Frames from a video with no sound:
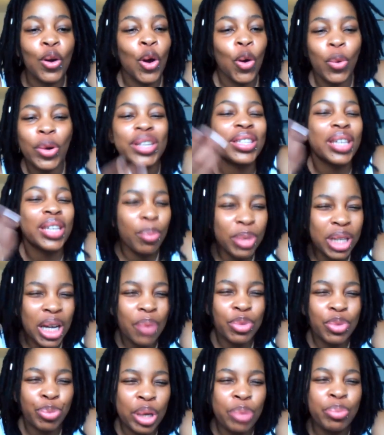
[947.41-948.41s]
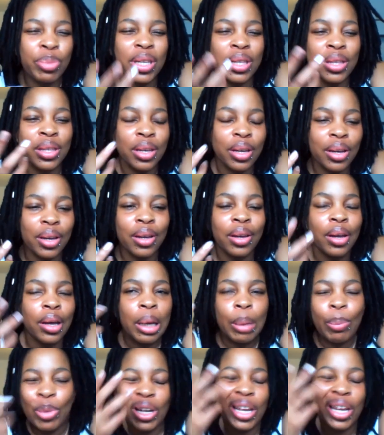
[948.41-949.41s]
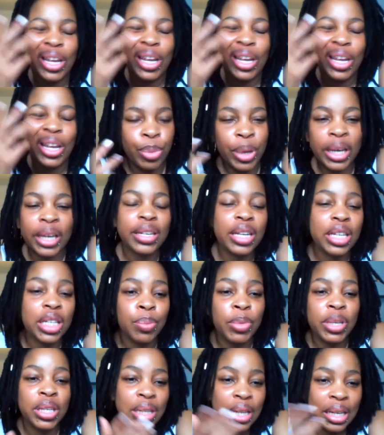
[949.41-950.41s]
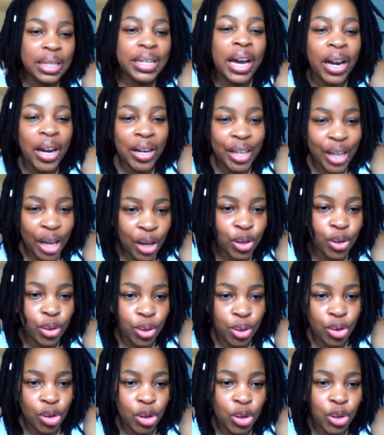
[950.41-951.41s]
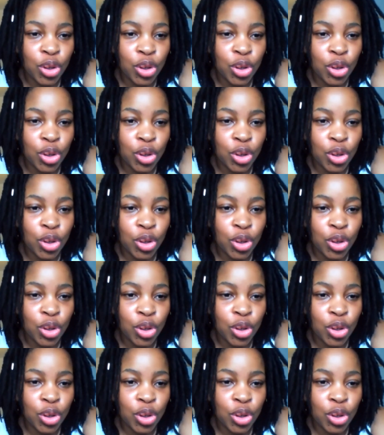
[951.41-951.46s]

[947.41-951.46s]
where sometimes maybe the molecular mechanism is entirely understood.